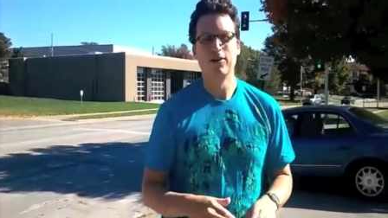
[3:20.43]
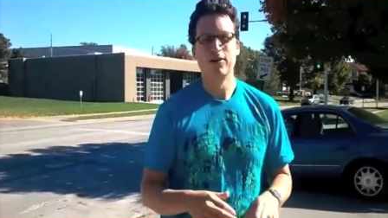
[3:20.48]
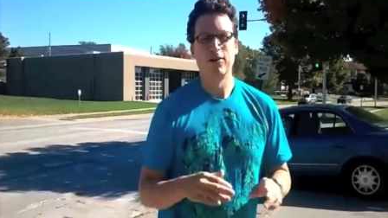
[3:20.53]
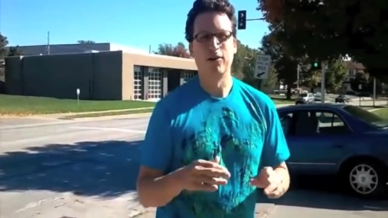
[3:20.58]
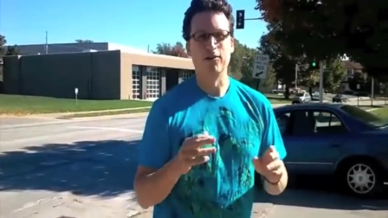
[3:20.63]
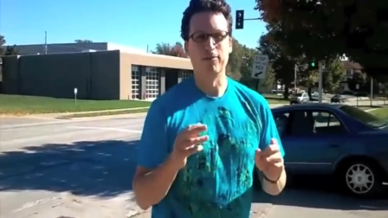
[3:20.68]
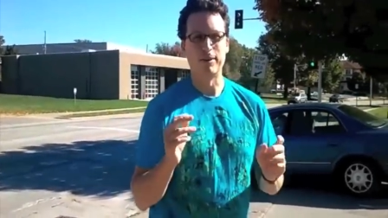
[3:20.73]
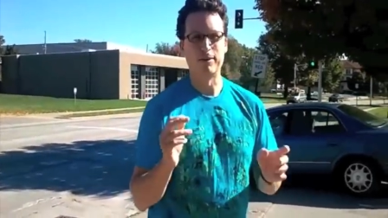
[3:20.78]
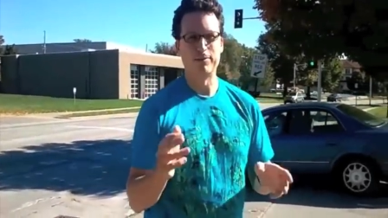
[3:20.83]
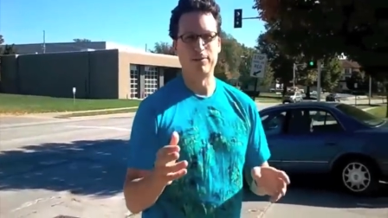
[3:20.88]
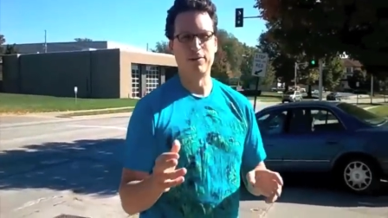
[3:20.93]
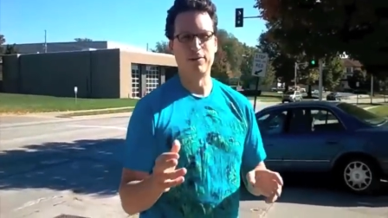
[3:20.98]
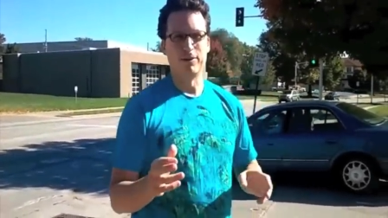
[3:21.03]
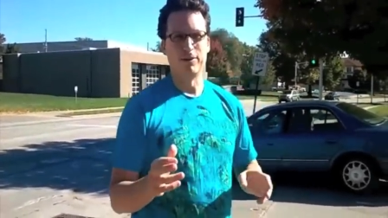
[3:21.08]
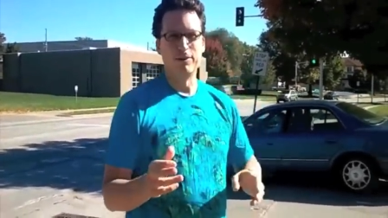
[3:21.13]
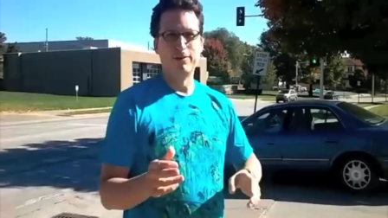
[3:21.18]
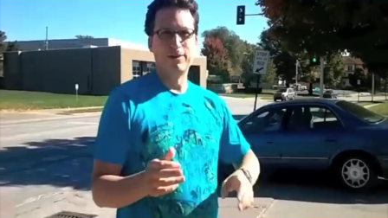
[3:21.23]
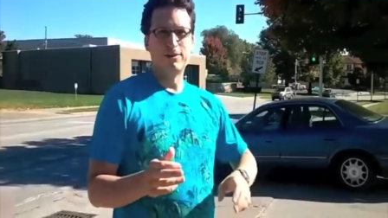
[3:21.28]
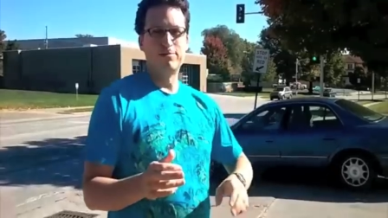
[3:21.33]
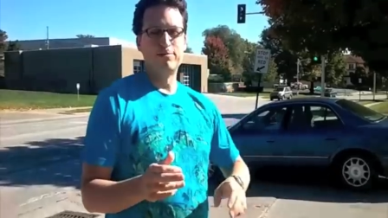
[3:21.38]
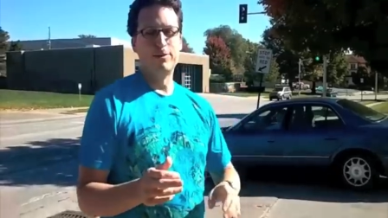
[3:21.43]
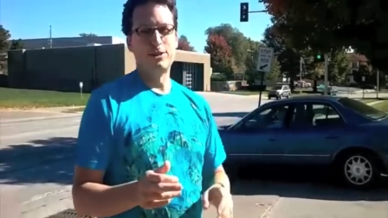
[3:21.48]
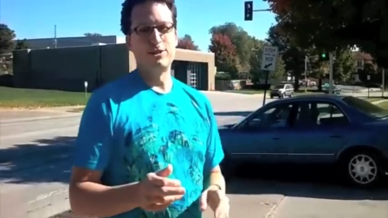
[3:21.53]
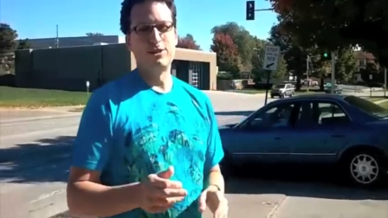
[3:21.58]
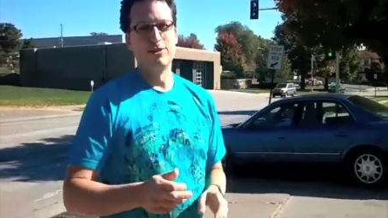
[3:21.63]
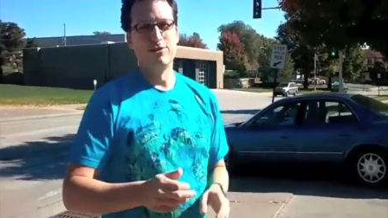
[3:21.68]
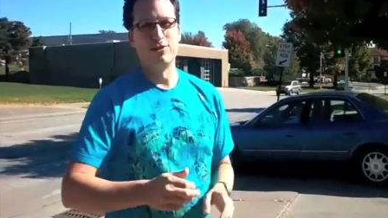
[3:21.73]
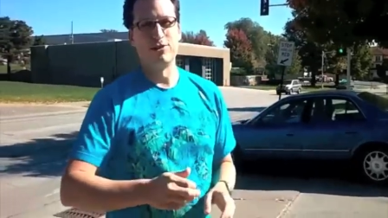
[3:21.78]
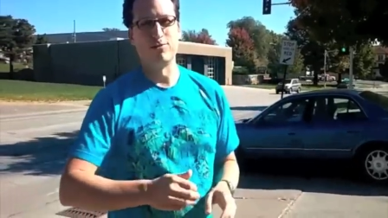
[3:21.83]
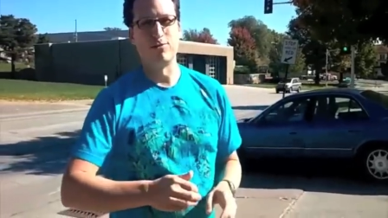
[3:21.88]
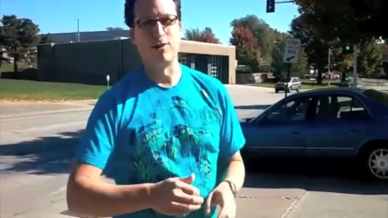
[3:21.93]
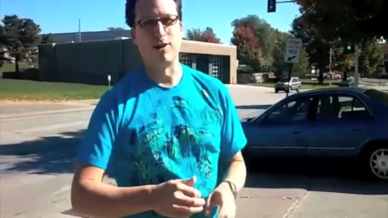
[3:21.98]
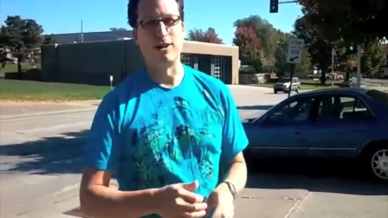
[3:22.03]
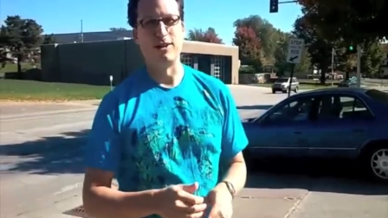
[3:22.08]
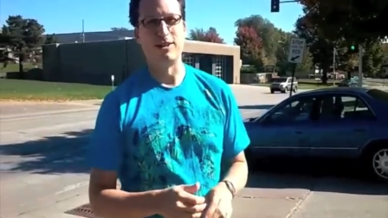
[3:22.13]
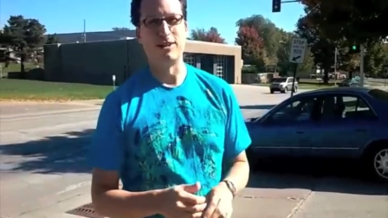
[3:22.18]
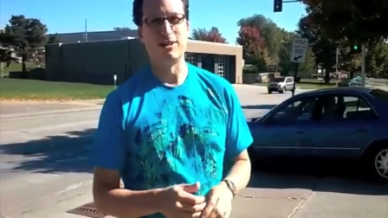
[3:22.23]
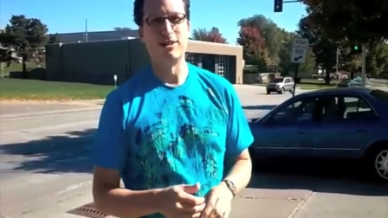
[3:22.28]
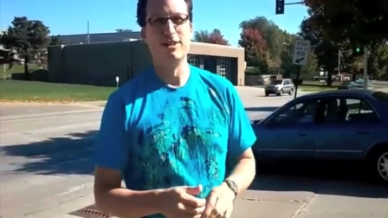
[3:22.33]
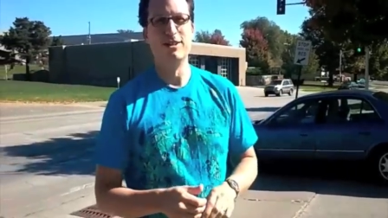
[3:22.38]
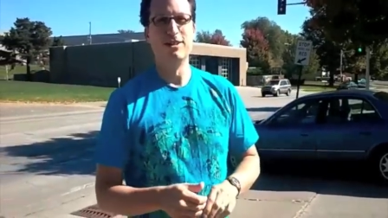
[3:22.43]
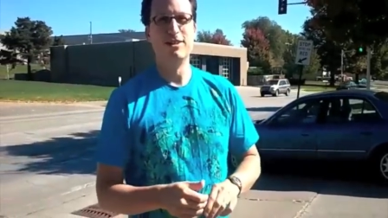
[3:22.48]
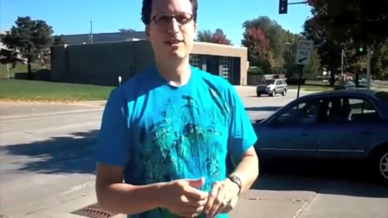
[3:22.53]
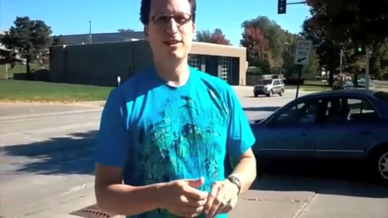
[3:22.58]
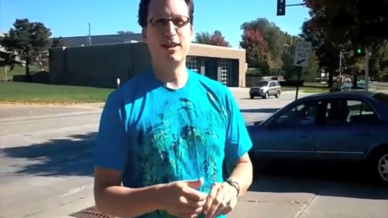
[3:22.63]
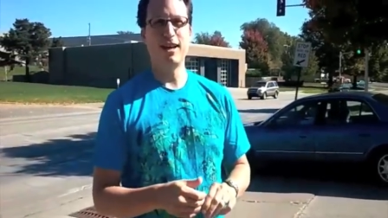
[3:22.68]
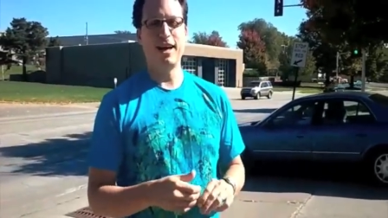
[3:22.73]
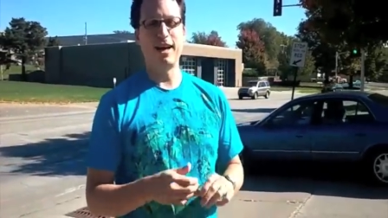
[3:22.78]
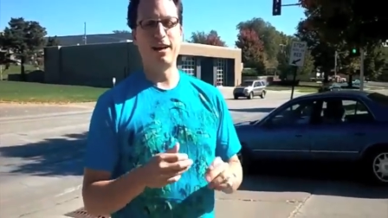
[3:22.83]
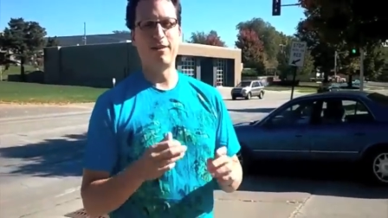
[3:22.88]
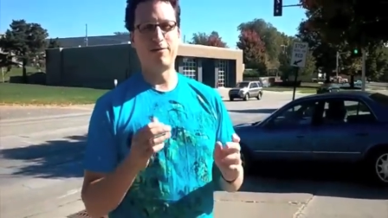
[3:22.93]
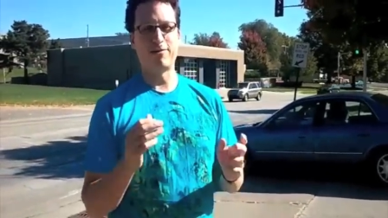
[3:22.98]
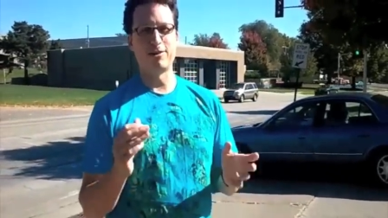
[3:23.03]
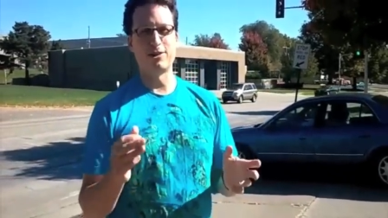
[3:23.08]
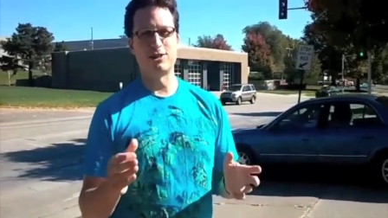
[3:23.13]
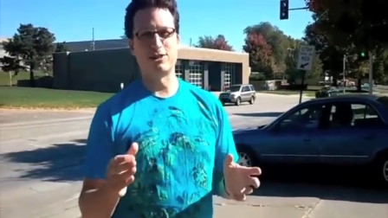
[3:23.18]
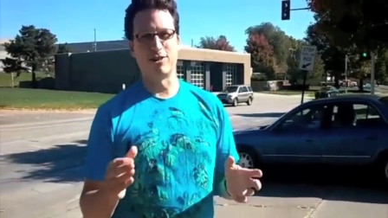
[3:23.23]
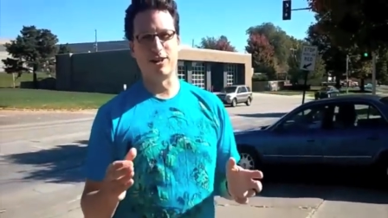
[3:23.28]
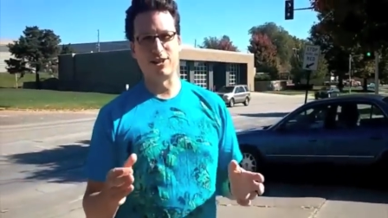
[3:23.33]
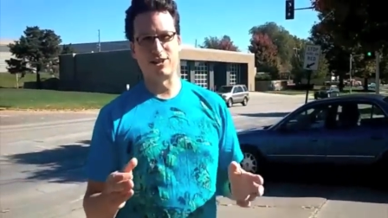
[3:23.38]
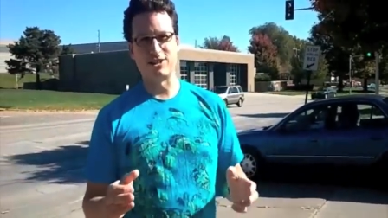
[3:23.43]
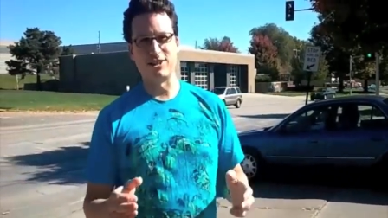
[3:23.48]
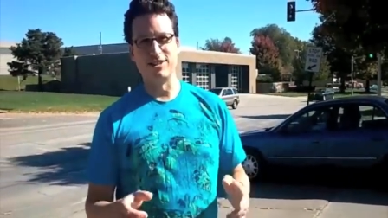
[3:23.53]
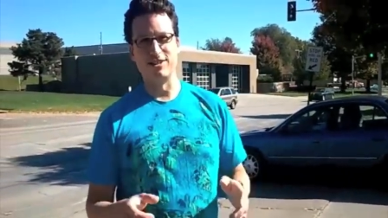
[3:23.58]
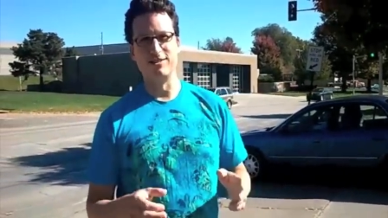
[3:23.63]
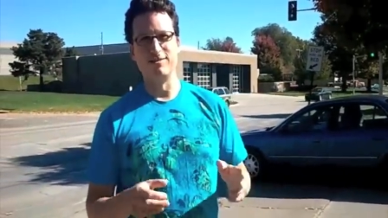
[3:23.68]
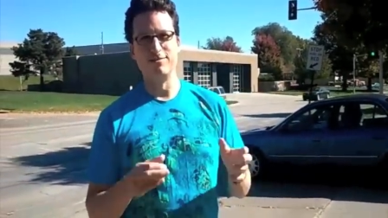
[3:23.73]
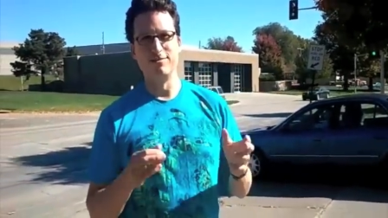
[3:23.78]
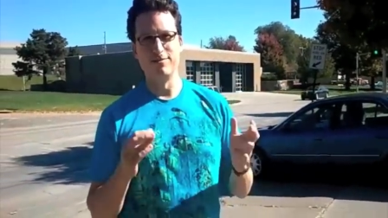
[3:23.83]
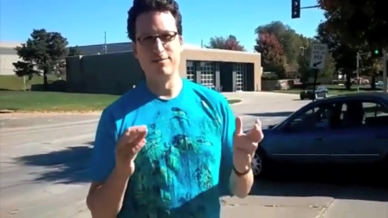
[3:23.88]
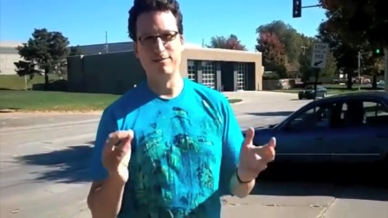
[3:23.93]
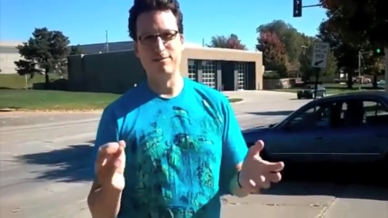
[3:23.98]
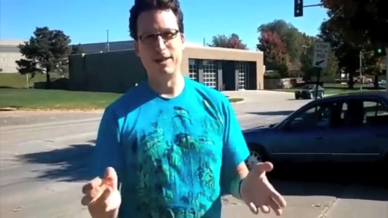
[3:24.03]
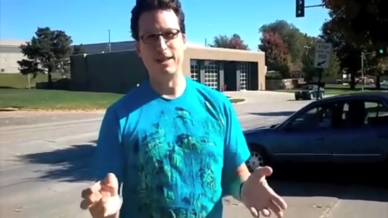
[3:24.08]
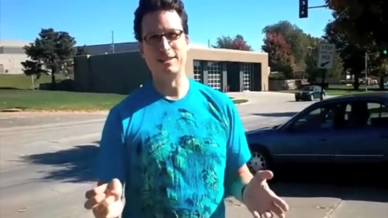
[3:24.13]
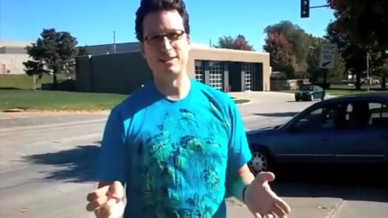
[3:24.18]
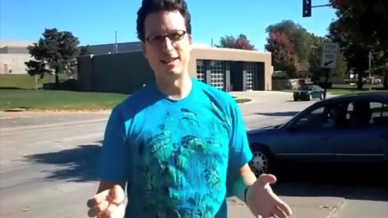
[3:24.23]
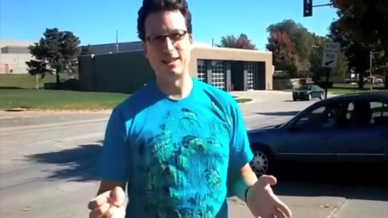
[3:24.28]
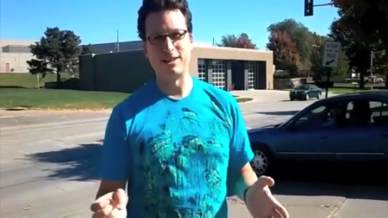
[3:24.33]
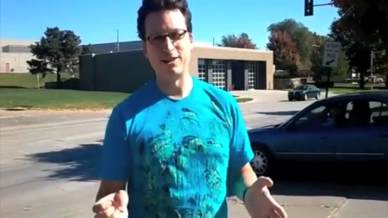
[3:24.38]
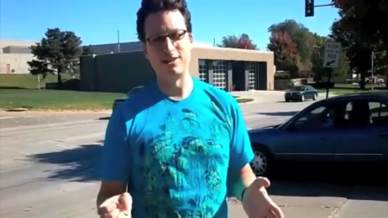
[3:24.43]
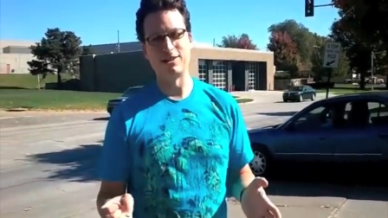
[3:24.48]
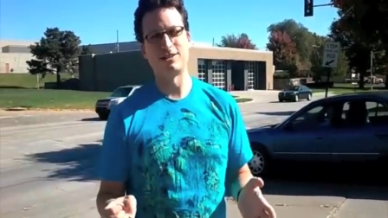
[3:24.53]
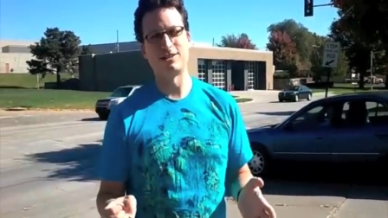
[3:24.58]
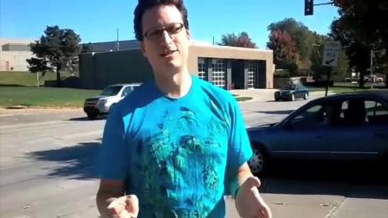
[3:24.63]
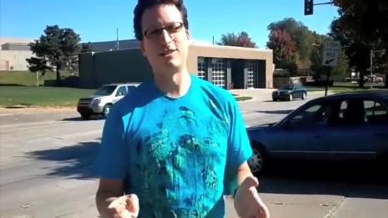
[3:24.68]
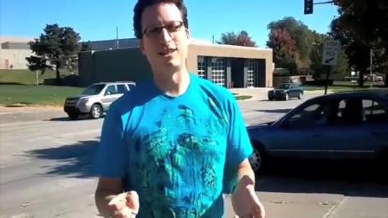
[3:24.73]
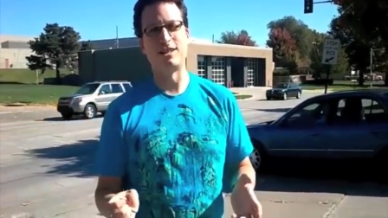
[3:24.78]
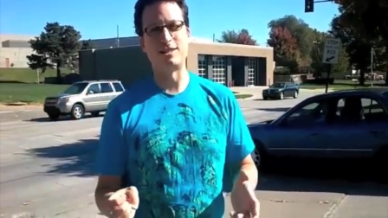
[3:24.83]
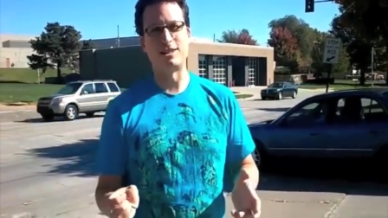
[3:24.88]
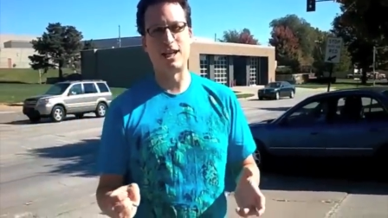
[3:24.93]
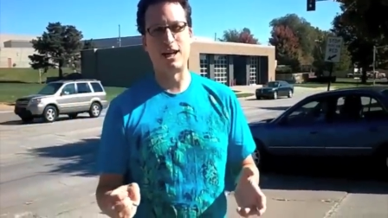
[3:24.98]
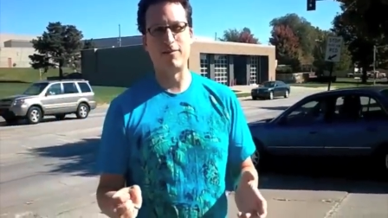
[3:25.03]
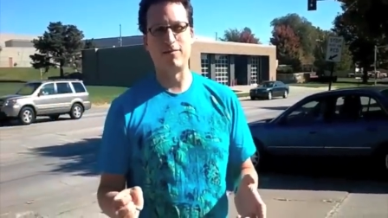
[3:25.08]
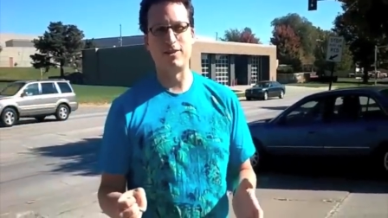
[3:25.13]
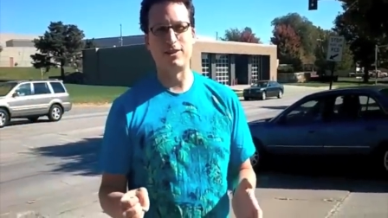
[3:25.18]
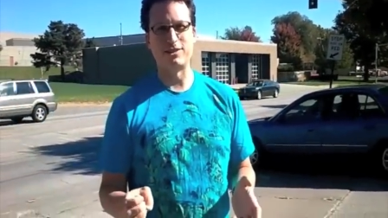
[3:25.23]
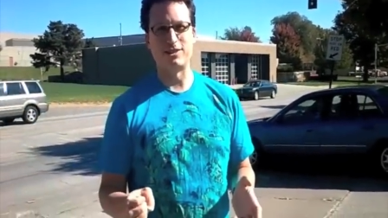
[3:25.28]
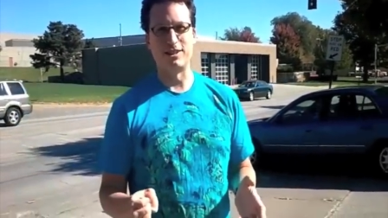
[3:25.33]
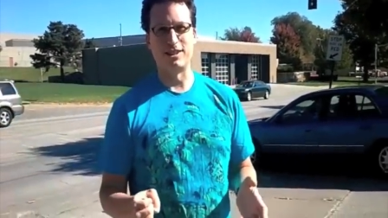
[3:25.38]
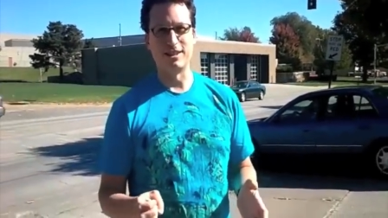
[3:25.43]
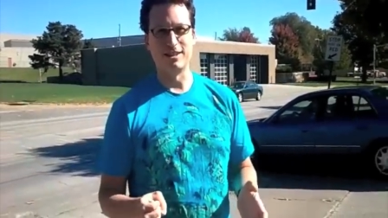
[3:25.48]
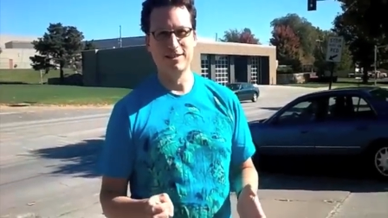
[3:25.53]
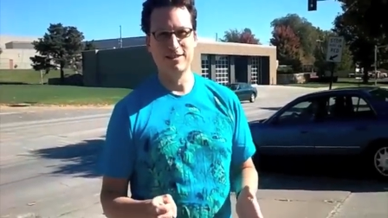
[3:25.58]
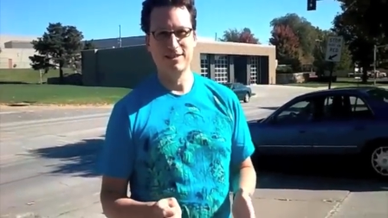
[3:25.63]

or people misuse your product and frustration means they don't they stop visiting.